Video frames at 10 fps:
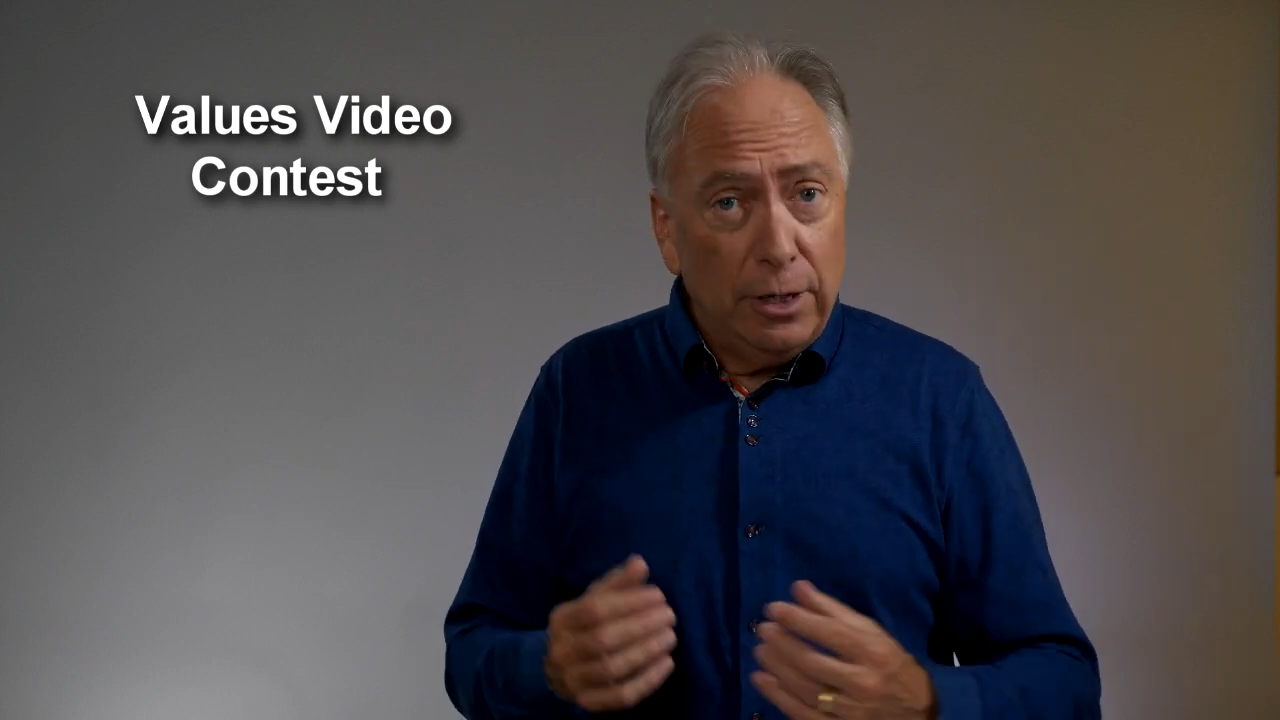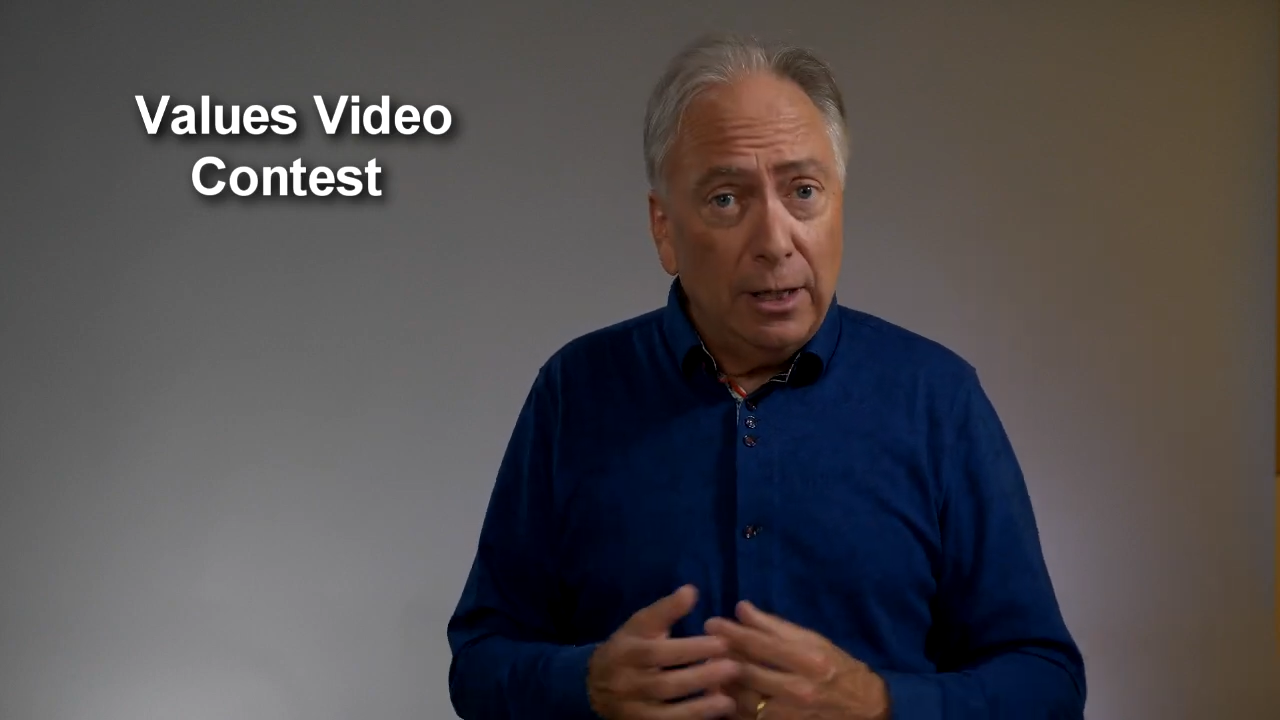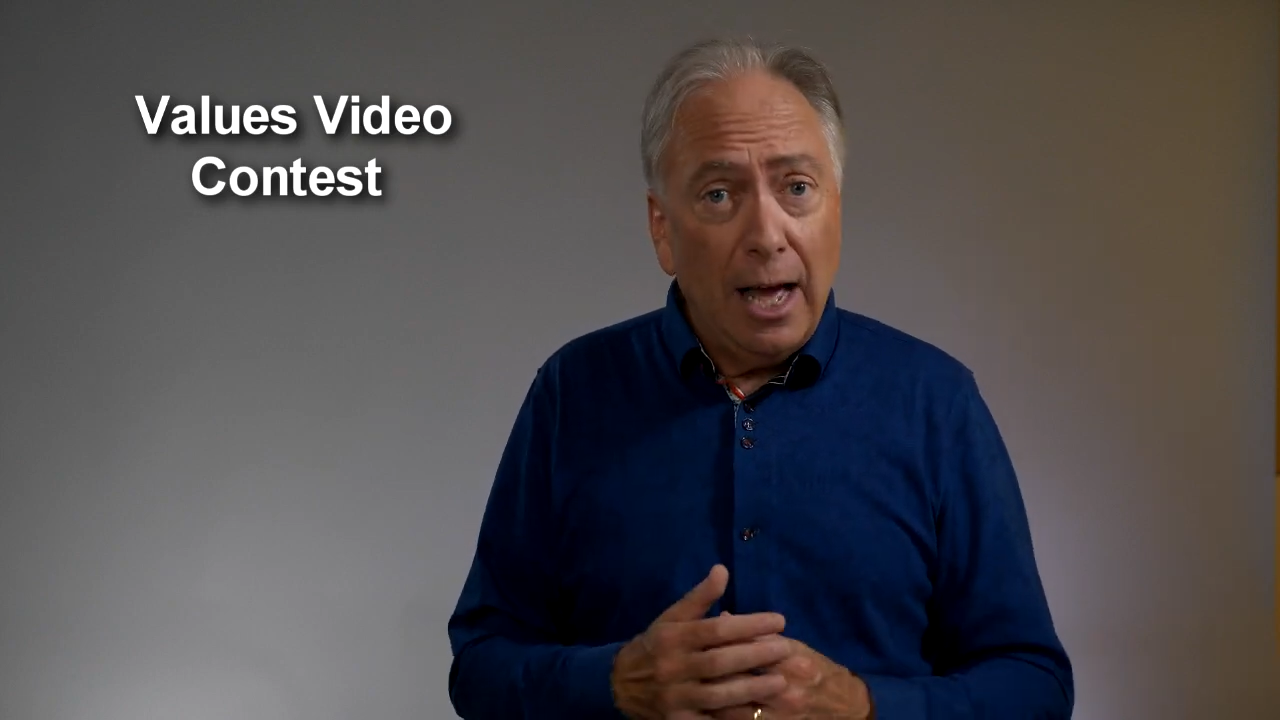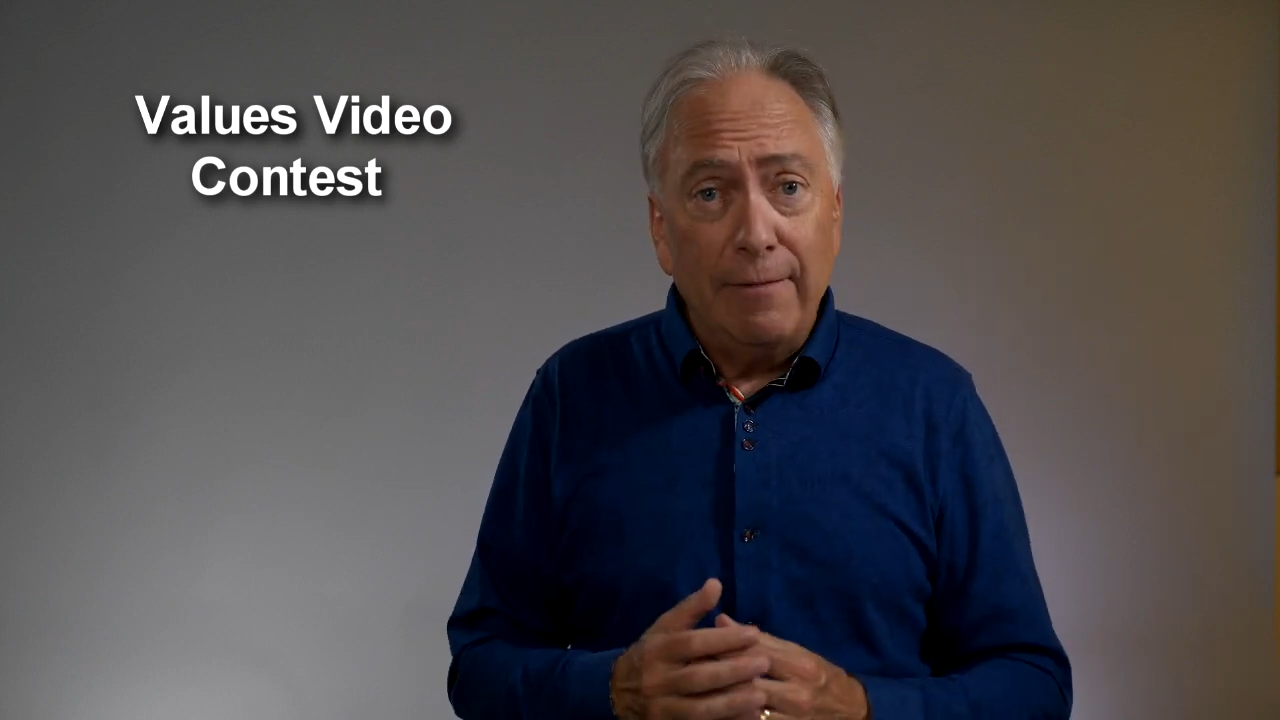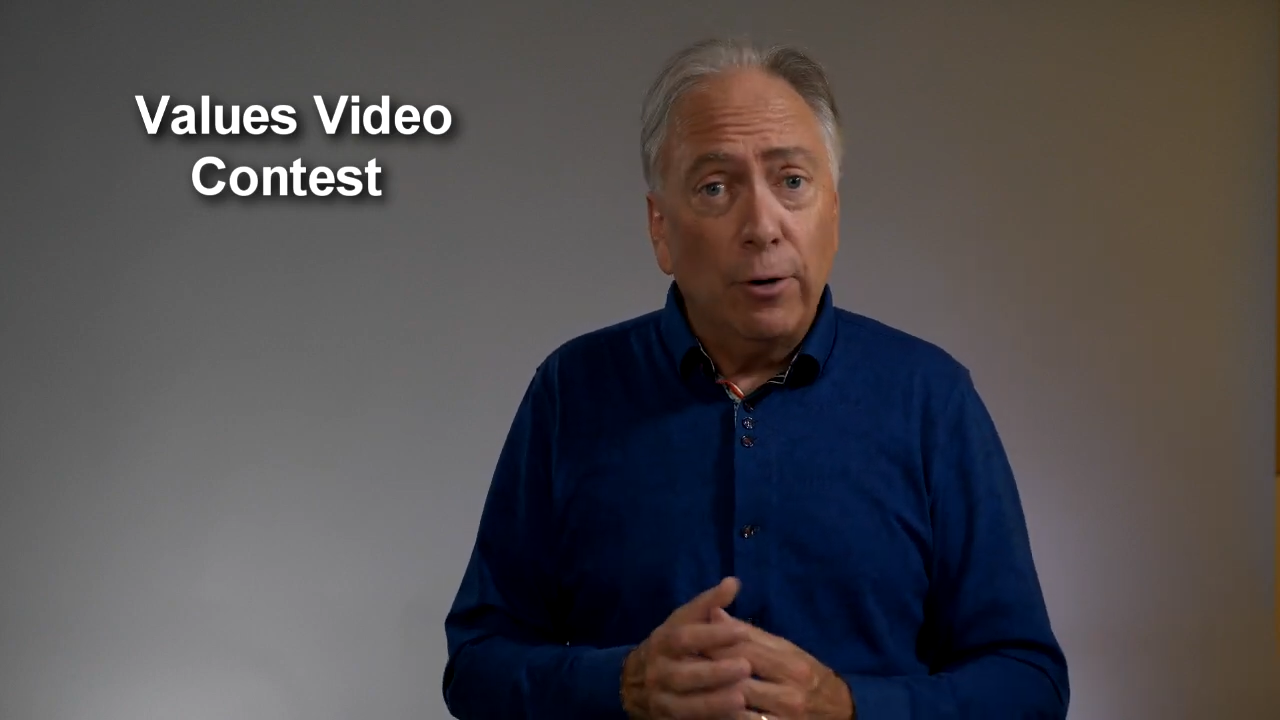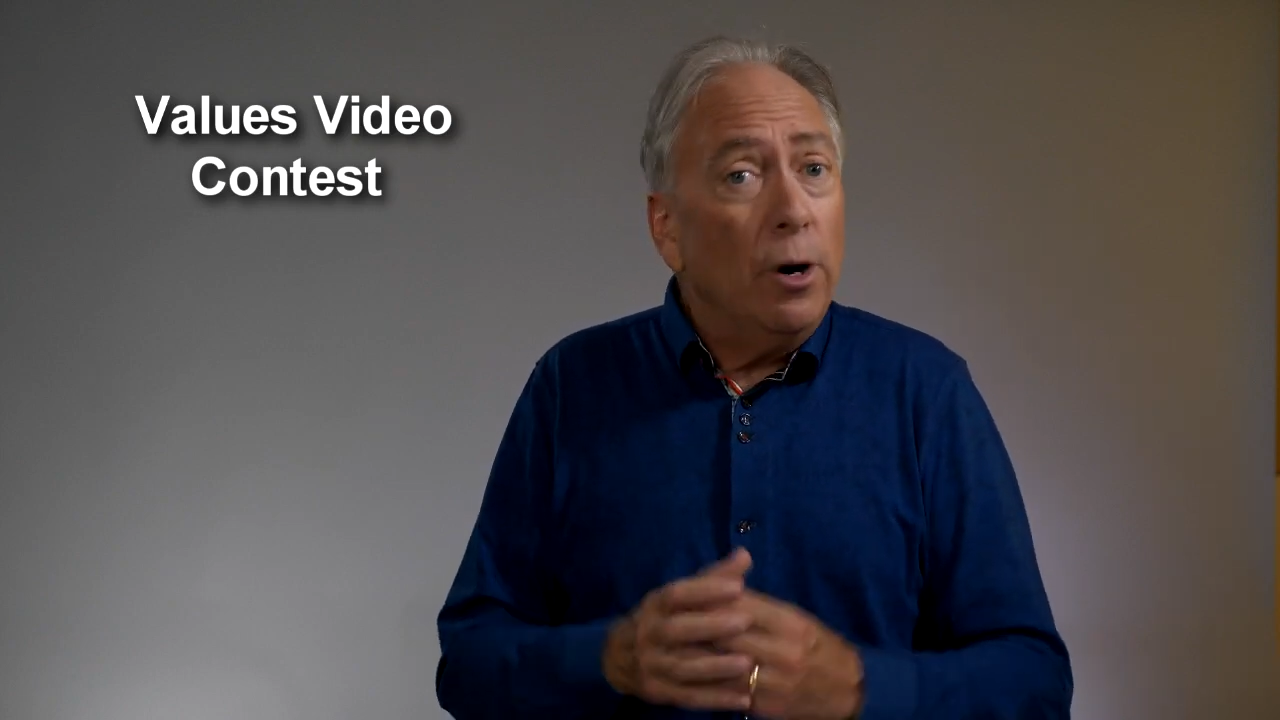to life